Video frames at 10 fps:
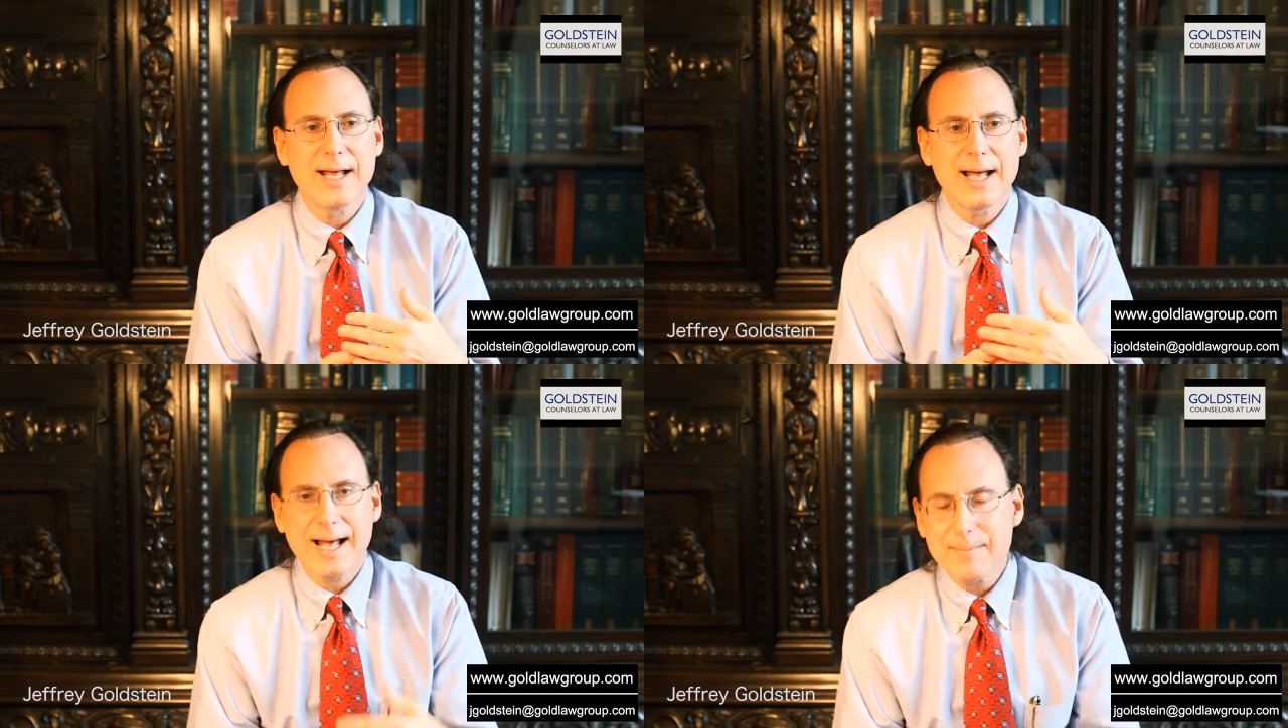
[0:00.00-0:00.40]

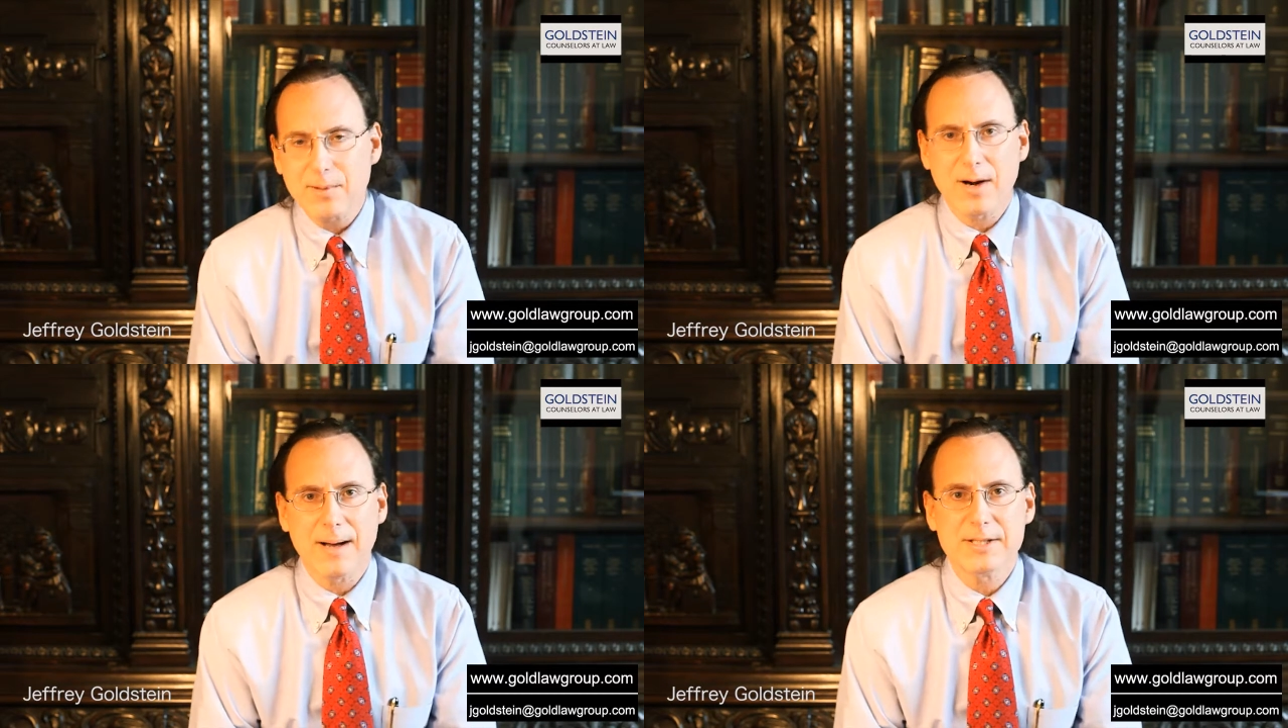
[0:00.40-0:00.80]
had
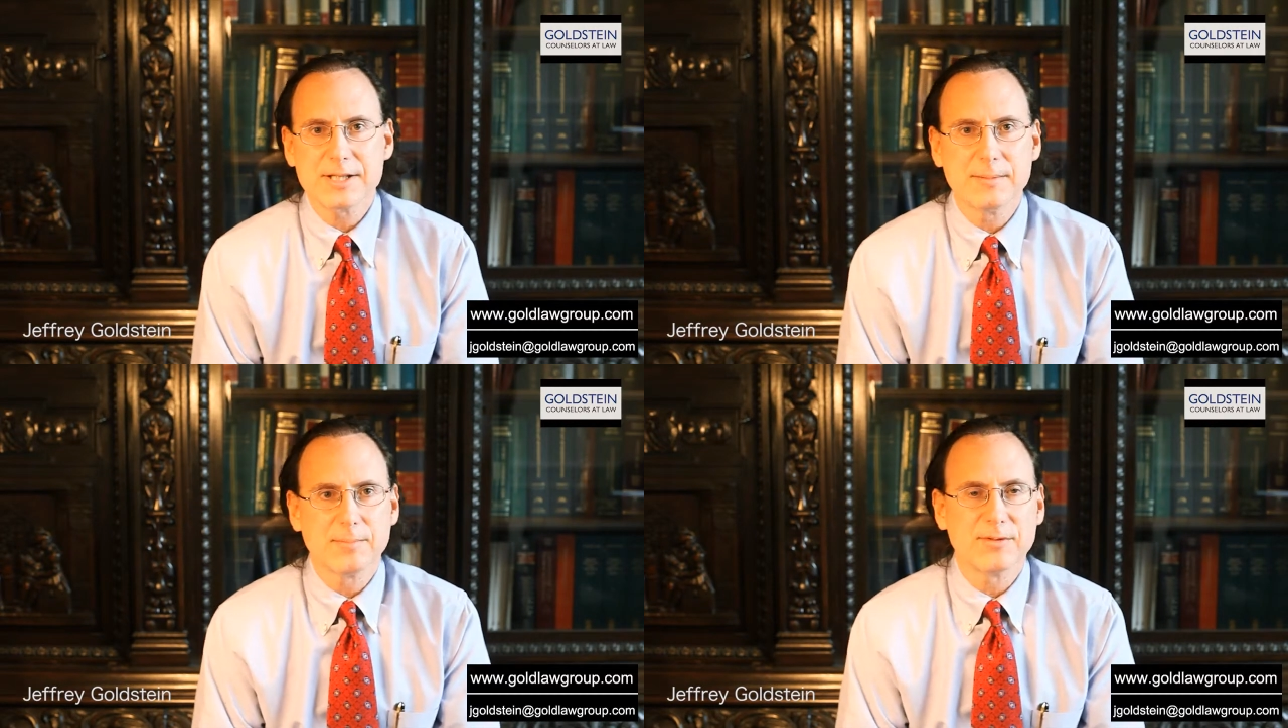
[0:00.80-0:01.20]

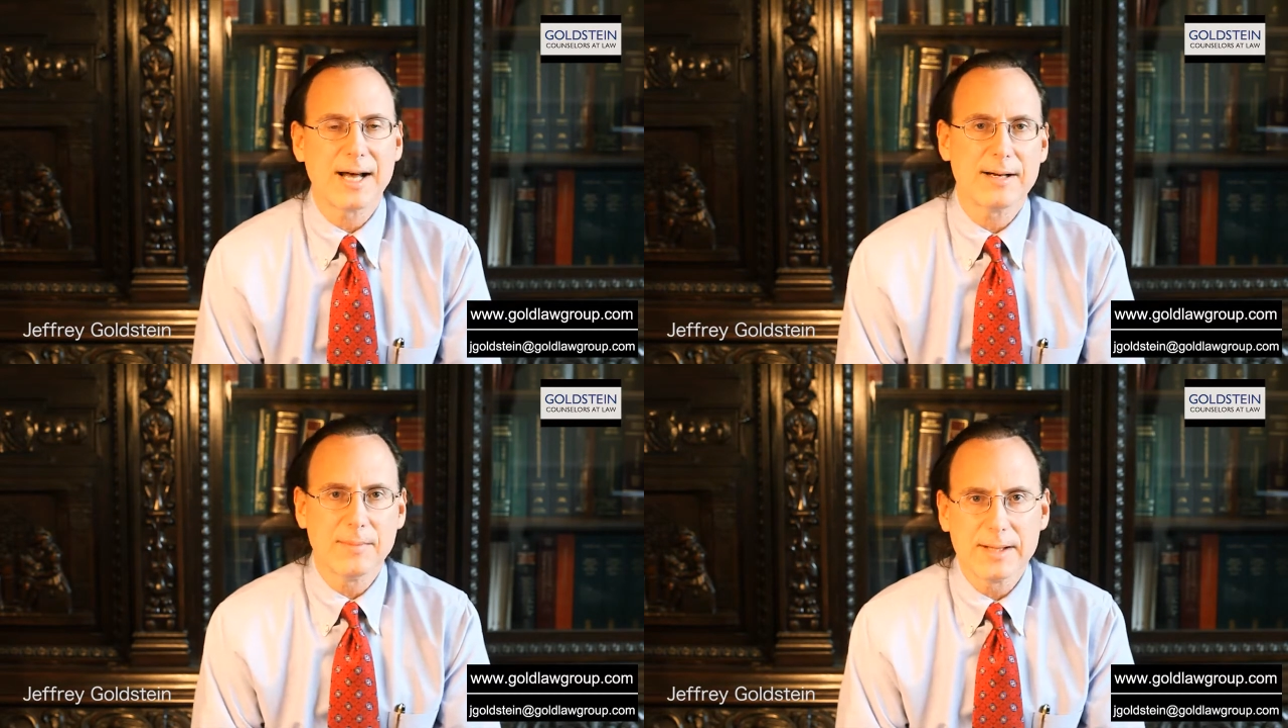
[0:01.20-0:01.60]
promised to
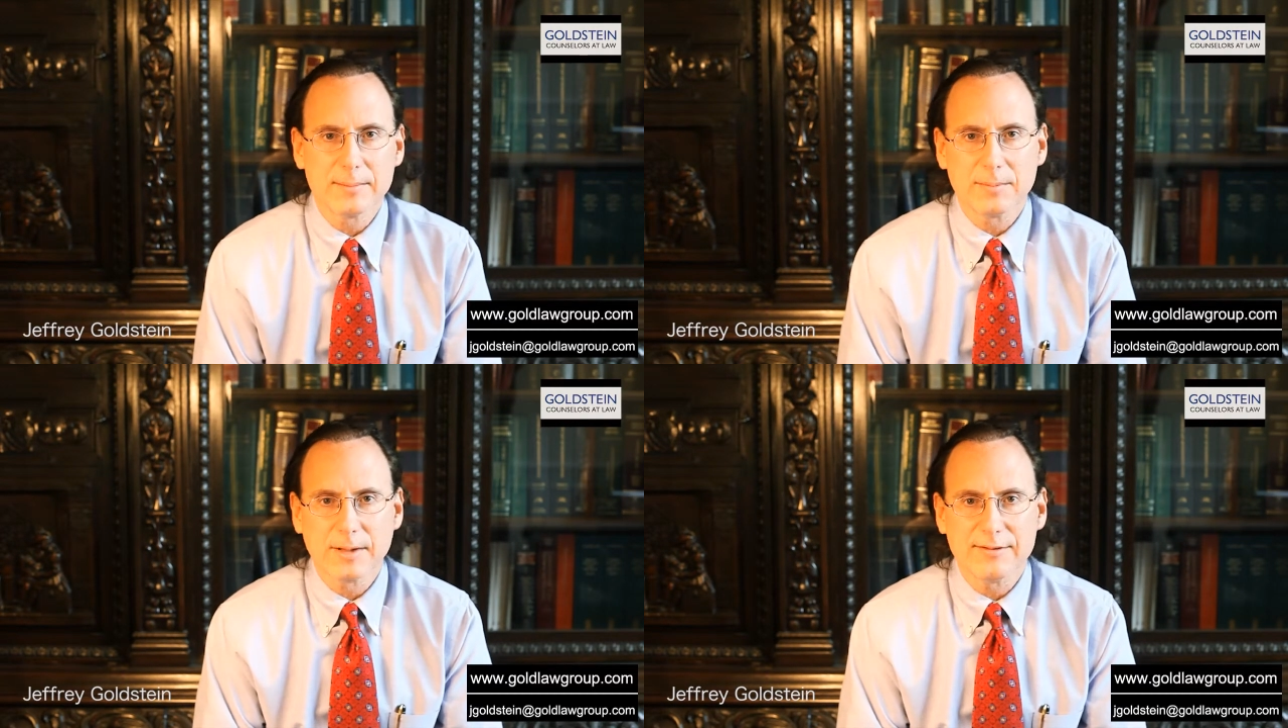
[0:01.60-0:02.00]
provide a
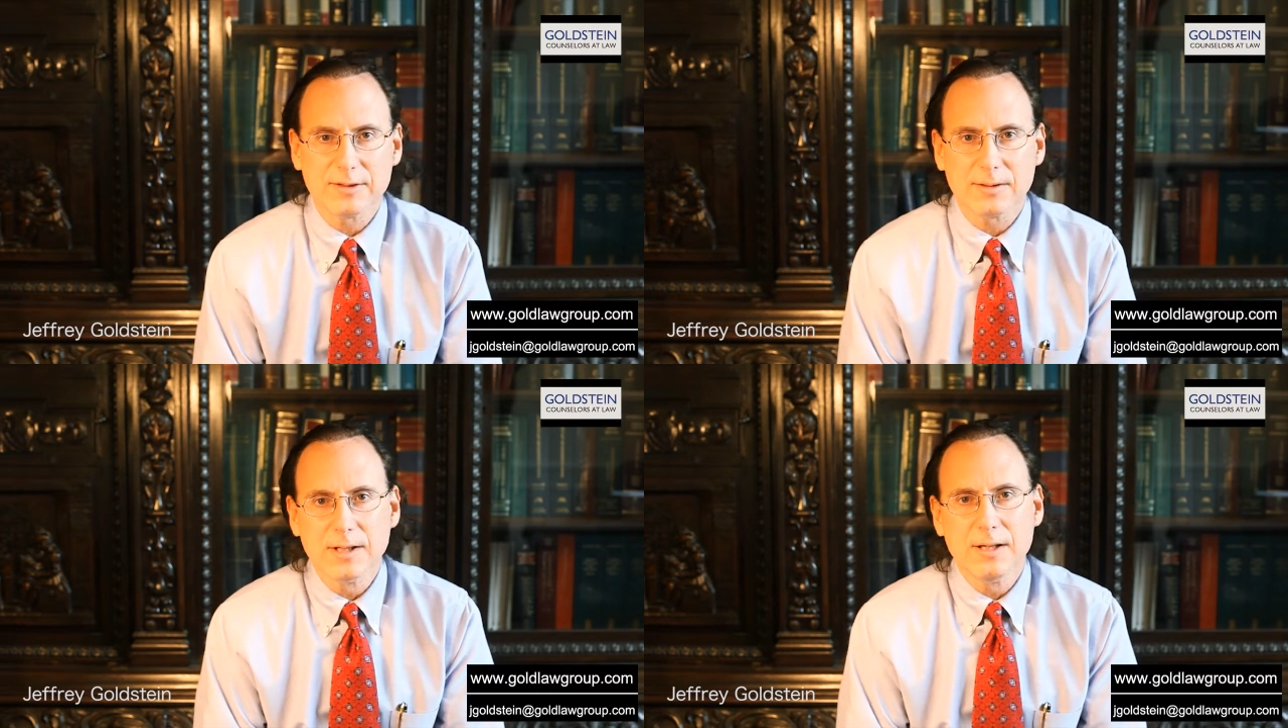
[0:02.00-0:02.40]
minimum
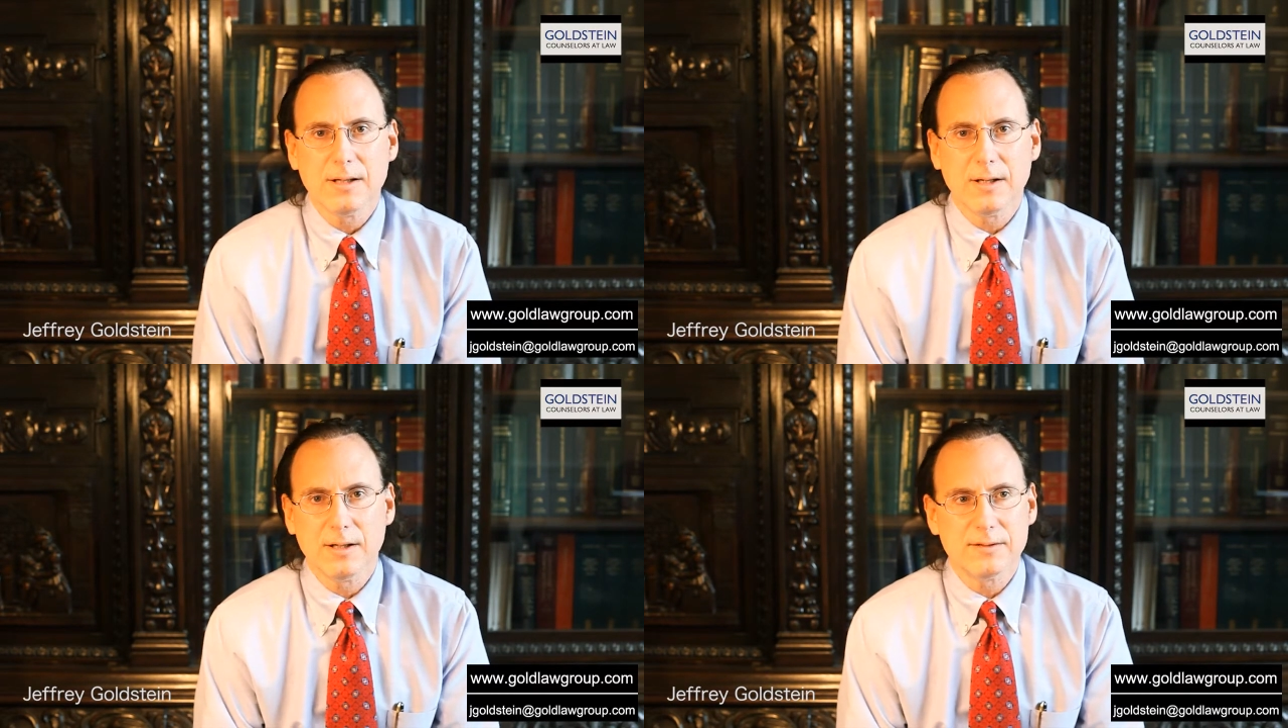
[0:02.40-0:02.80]
level
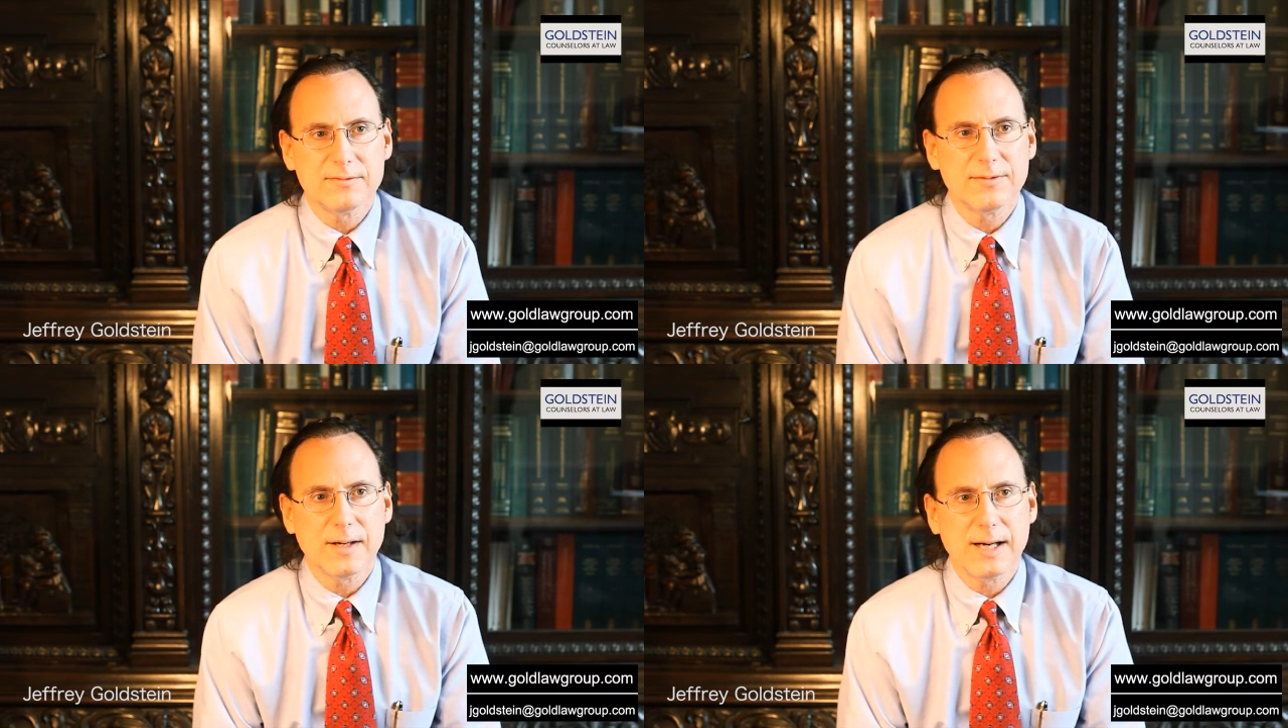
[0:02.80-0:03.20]

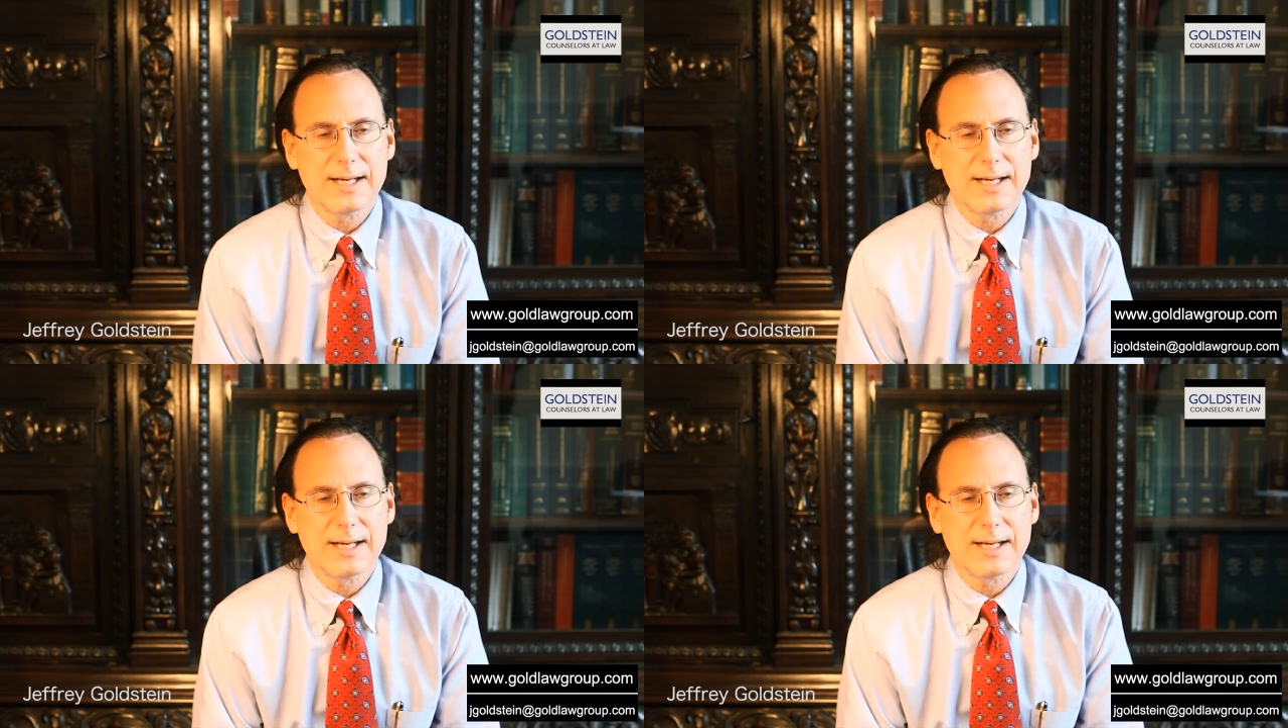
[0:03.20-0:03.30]
of